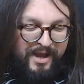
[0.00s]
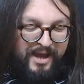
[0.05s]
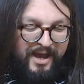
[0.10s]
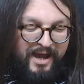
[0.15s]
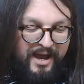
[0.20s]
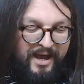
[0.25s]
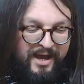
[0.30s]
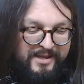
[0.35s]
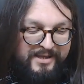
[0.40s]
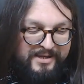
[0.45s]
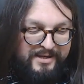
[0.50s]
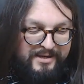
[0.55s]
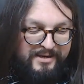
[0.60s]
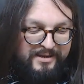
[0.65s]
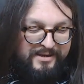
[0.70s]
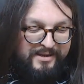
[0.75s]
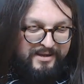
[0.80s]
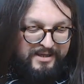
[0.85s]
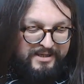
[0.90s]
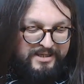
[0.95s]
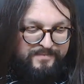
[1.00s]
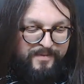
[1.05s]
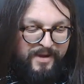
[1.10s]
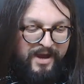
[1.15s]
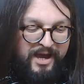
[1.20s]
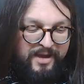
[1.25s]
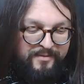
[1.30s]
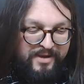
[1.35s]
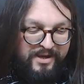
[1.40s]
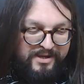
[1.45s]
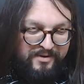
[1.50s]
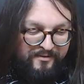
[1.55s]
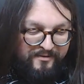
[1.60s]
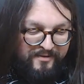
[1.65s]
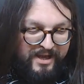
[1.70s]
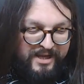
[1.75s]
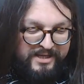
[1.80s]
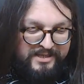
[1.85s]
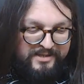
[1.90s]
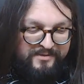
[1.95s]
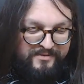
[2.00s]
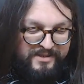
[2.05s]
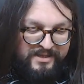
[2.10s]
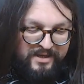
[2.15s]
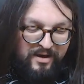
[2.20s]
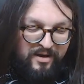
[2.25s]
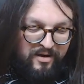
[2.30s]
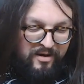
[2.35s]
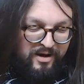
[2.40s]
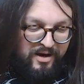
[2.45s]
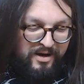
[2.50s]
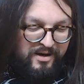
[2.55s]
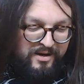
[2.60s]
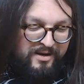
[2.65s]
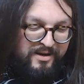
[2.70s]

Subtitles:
heart and inspire me to flights of song.